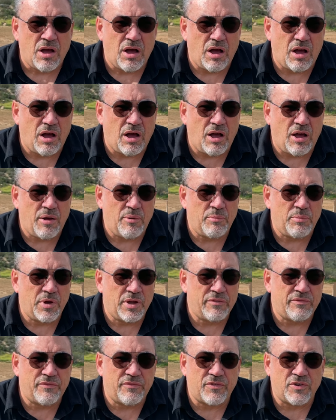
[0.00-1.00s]

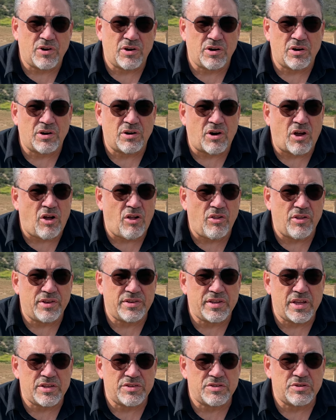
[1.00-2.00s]
But for all
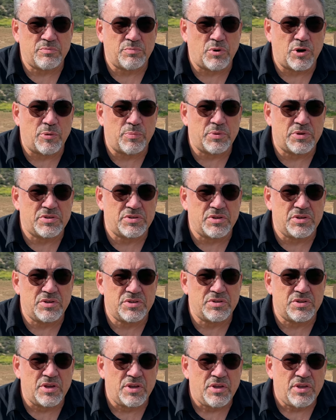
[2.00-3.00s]
intents and
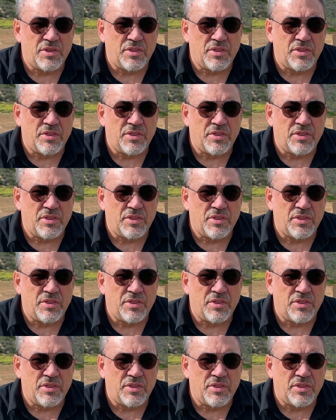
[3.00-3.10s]
purposes,